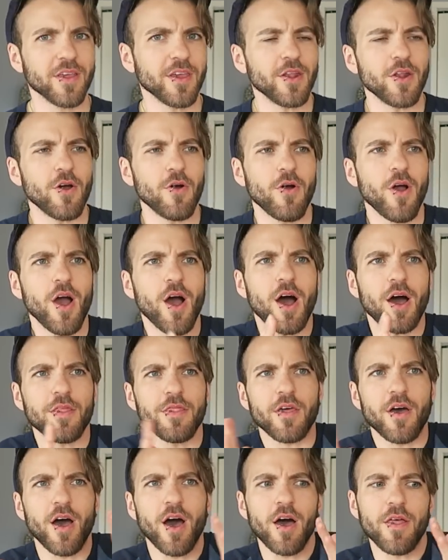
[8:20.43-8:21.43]
you know,
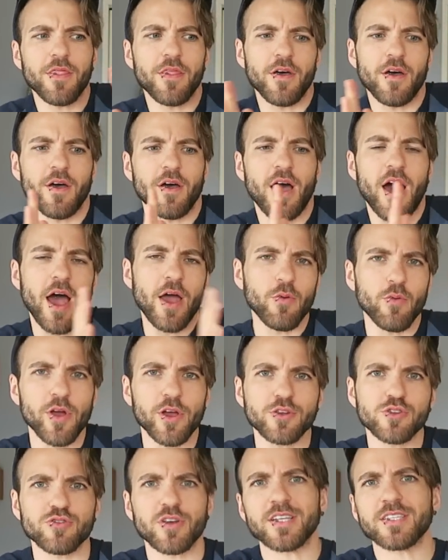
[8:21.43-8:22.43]
on the I
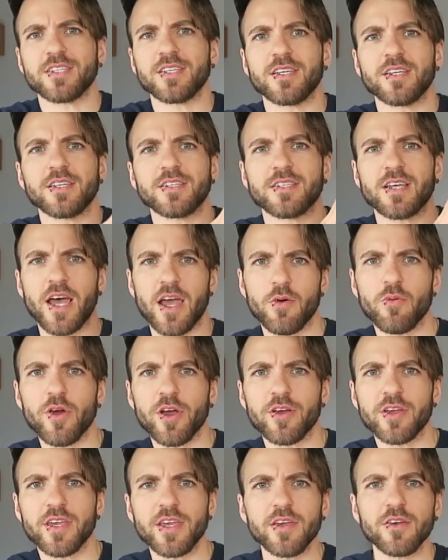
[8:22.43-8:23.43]
wear dresses, I
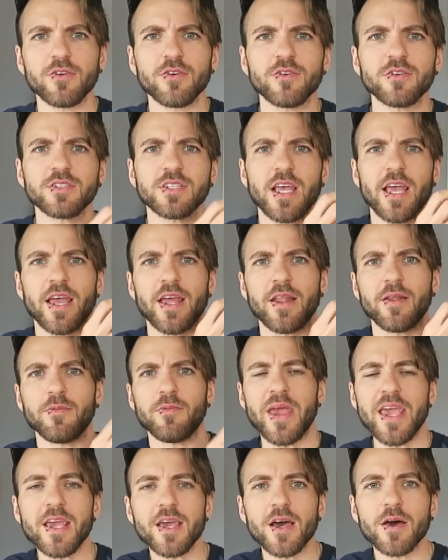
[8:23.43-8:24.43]
wear heels and
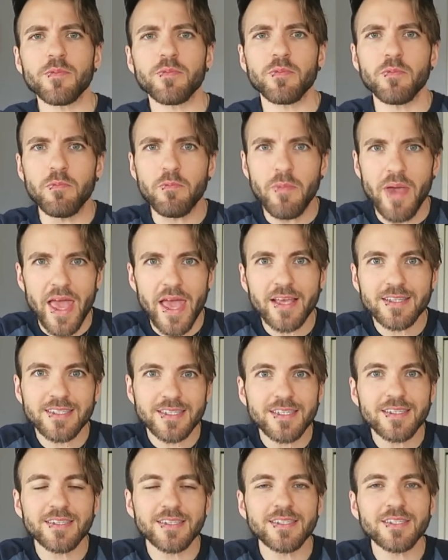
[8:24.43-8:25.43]
makeup
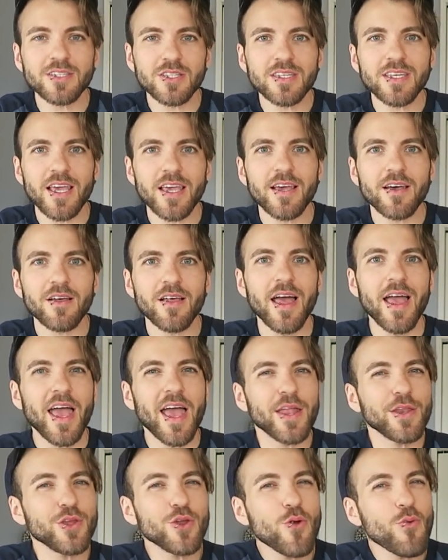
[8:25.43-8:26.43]
masculine scale,
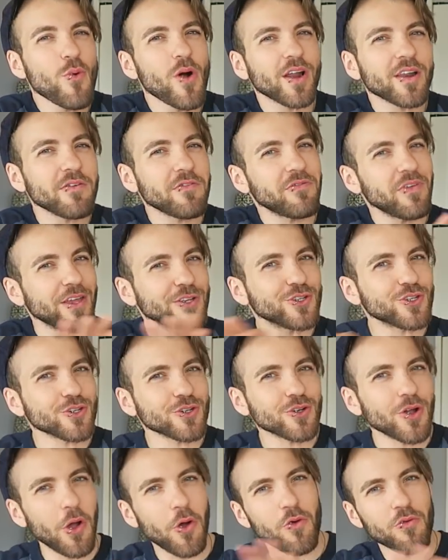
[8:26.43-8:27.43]
and you want to
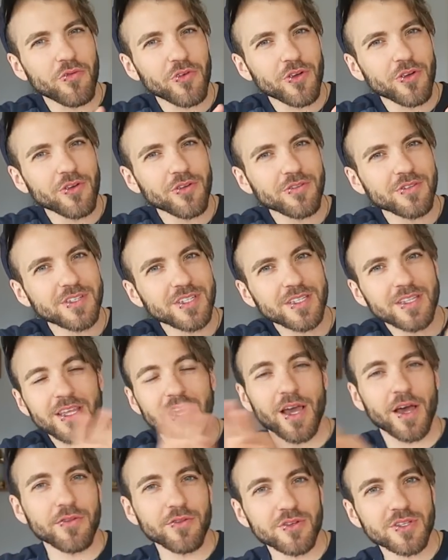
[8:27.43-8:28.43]
venture over to
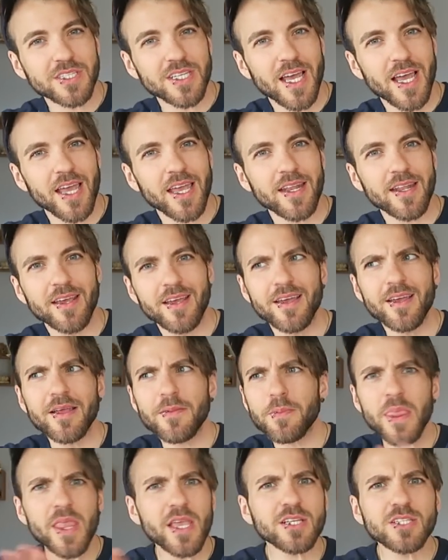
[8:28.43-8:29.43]
the other side,
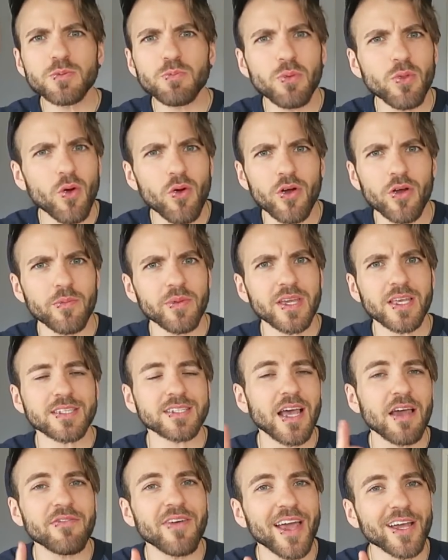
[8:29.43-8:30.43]
explore,
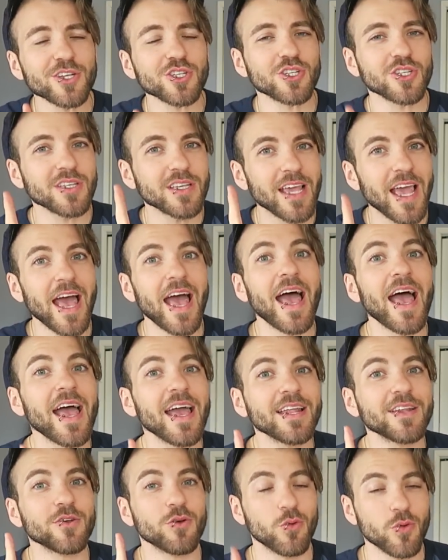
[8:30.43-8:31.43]
because I've actually
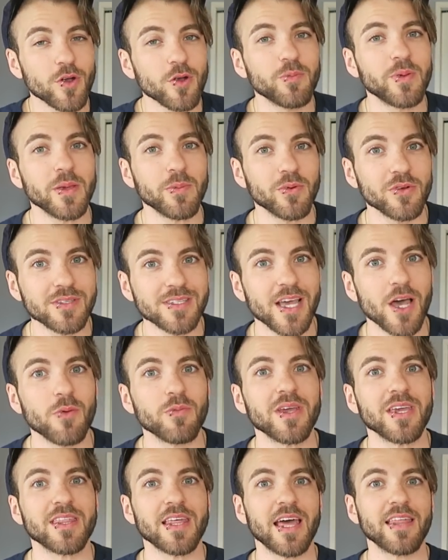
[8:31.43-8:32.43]
had queer people
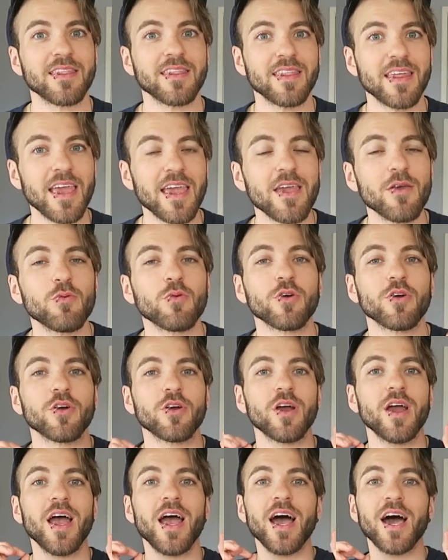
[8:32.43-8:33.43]
tell me that they
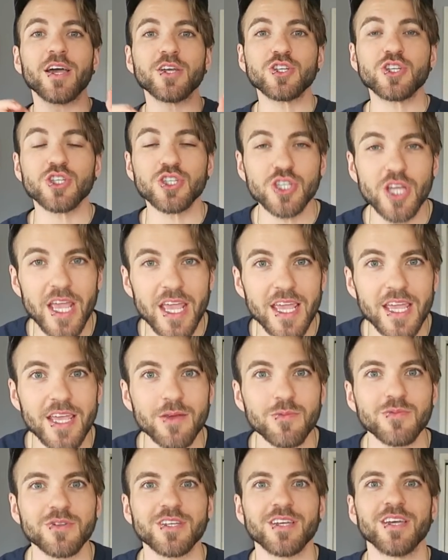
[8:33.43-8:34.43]
were
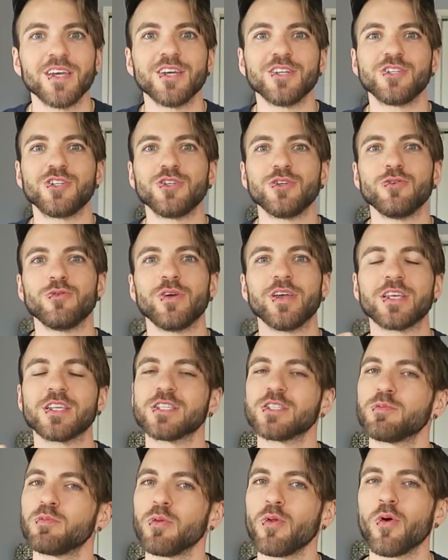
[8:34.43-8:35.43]
ashamed to
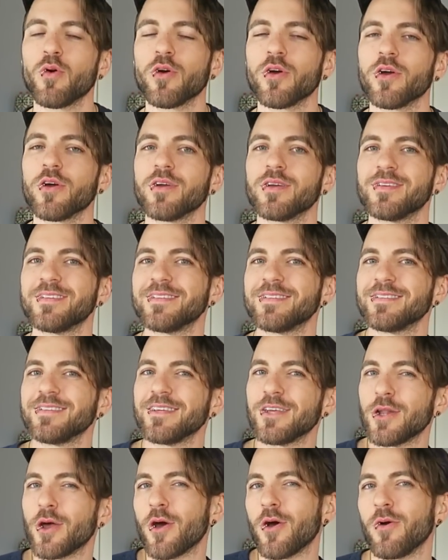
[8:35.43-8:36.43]
explore,
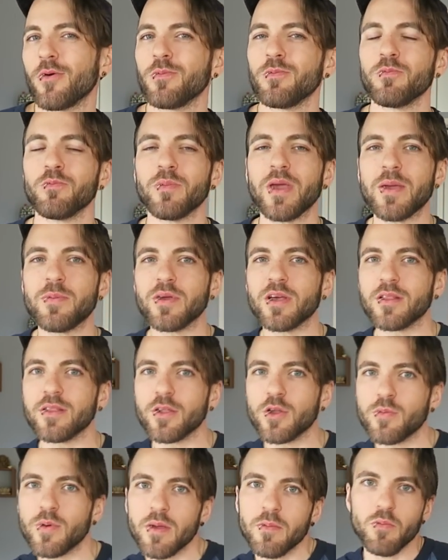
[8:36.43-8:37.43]
you know, maybe a
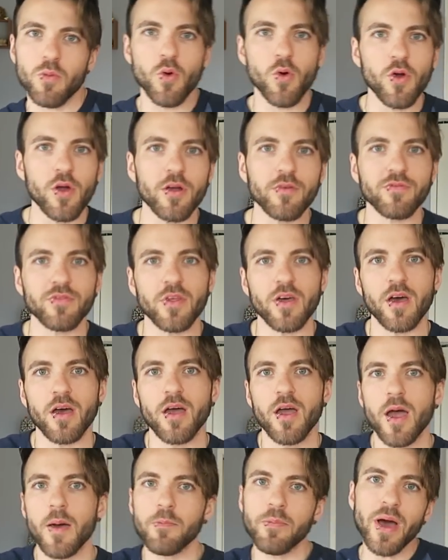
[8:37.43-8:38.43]
little bit more of
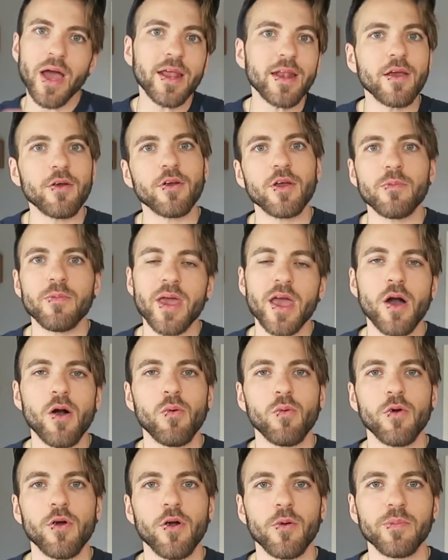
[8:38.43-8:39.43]
the binary
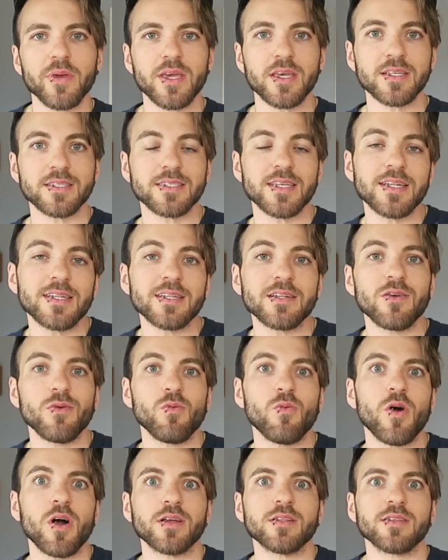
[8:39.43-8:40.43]
male world because they
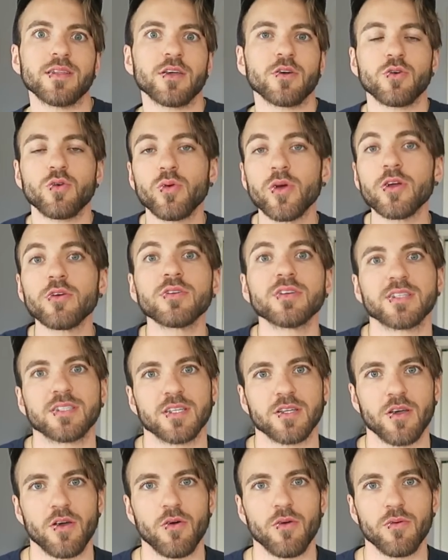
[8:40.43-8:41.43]
didn't want their queerness
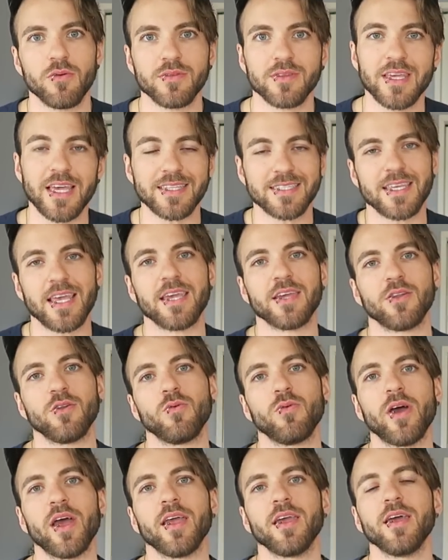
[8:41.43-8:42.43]
to get taken
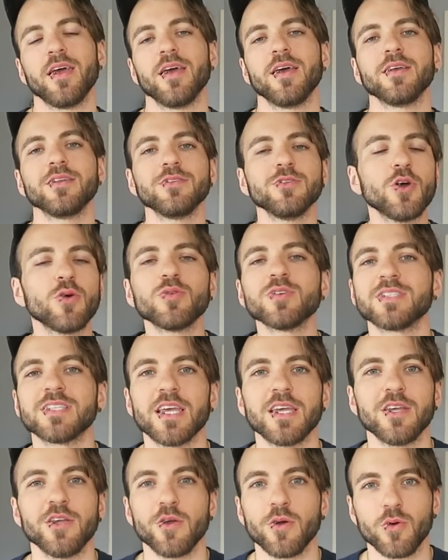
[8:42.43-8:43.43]
away. No one's
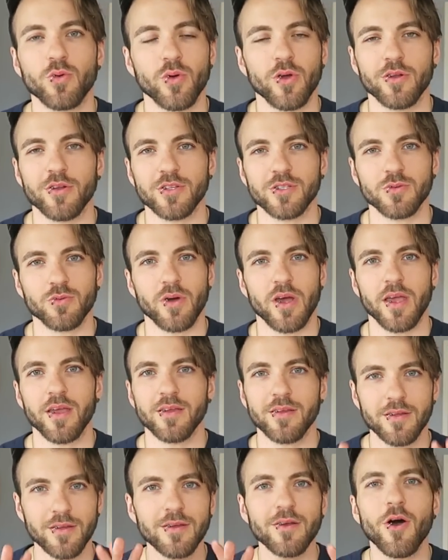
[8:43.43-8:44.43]
taking your queerness away.
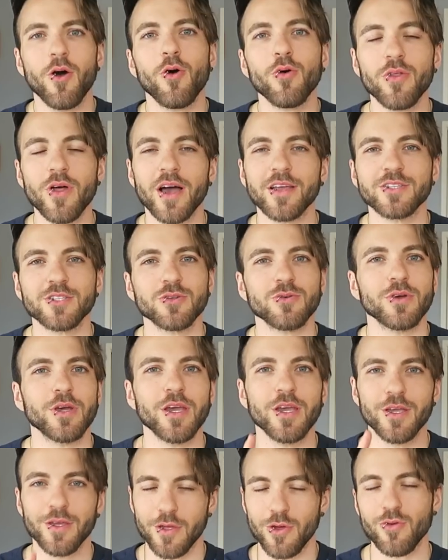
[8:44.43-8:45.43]
Hold on to
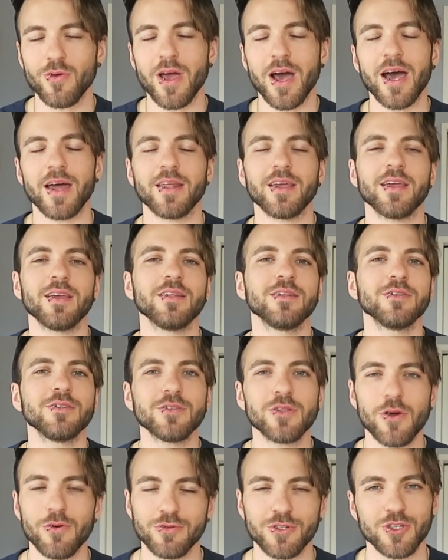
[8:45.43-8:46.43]
it. You got it.
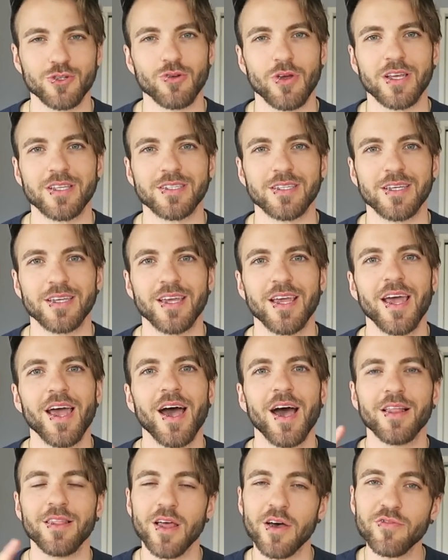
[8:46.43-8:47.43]
Don't stress it.
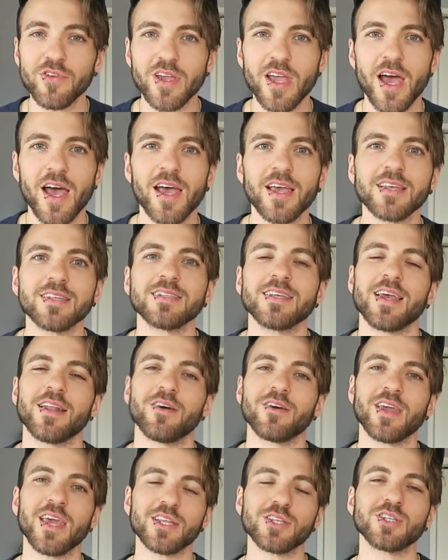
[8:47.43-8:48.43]
I love you guys,
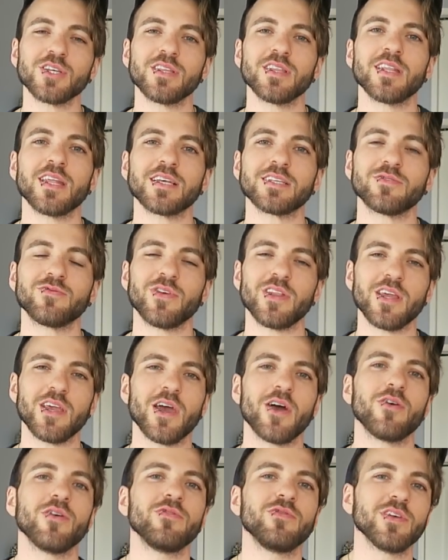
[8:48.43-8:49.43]
and I'll catch you in the next
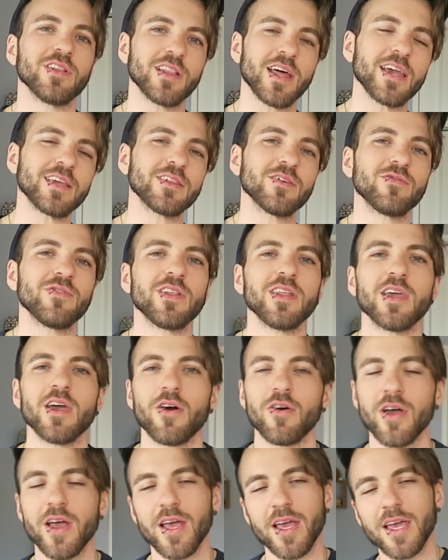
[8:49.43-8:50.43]
video. If you like the
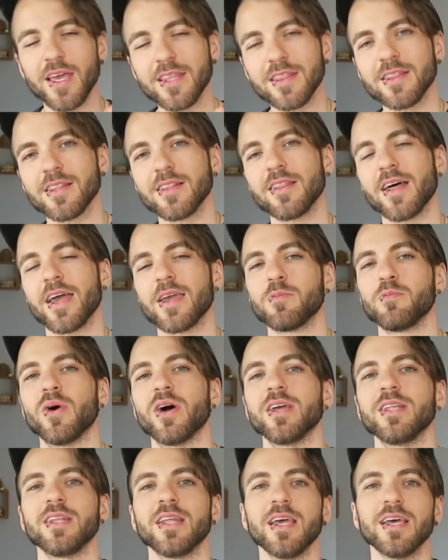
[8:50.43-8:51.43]
video, hit the like
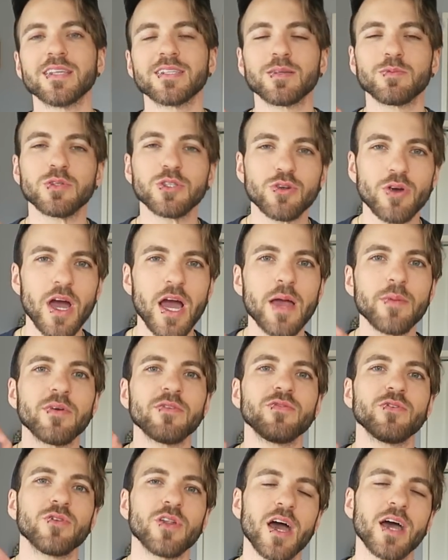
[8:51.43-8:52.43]
button. Subscribe
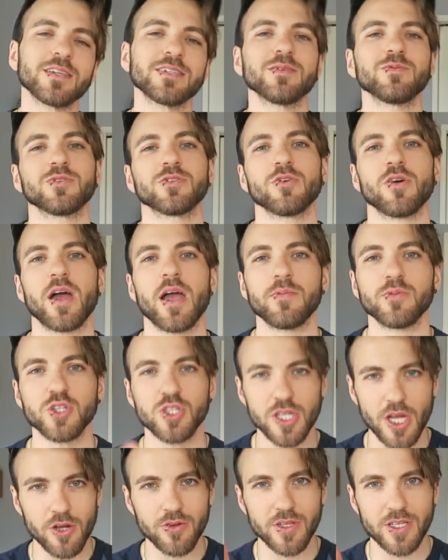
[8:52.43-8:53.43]
if you're not subscribed.
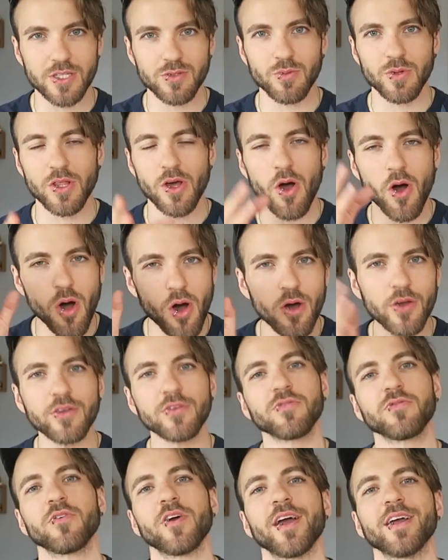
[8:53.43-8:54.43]
Share this with all
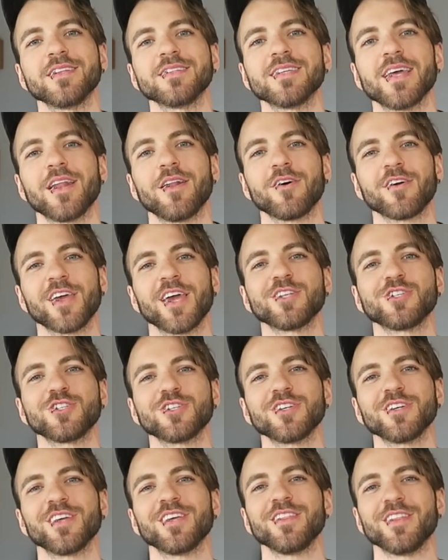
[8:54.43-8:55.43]
your friends, and I'll catch
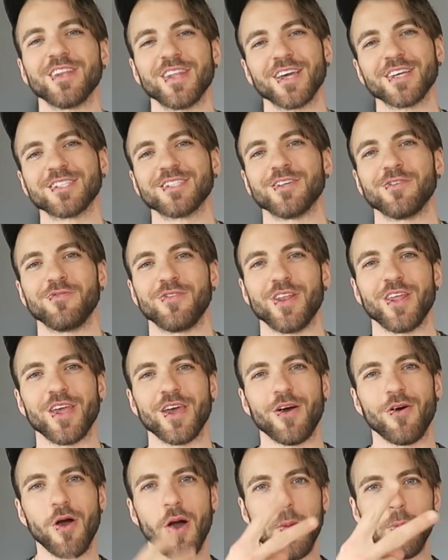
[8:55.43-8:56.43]
you in the next
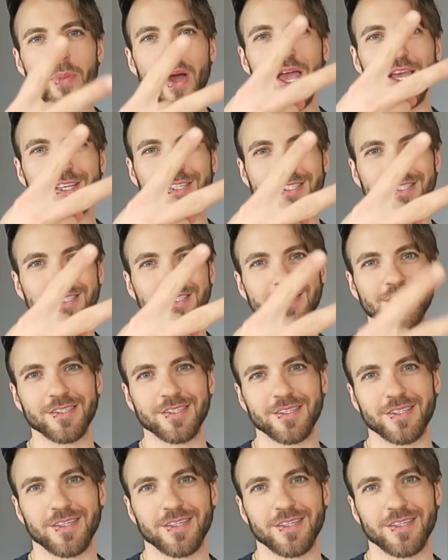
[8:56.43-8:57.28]
video. Peace.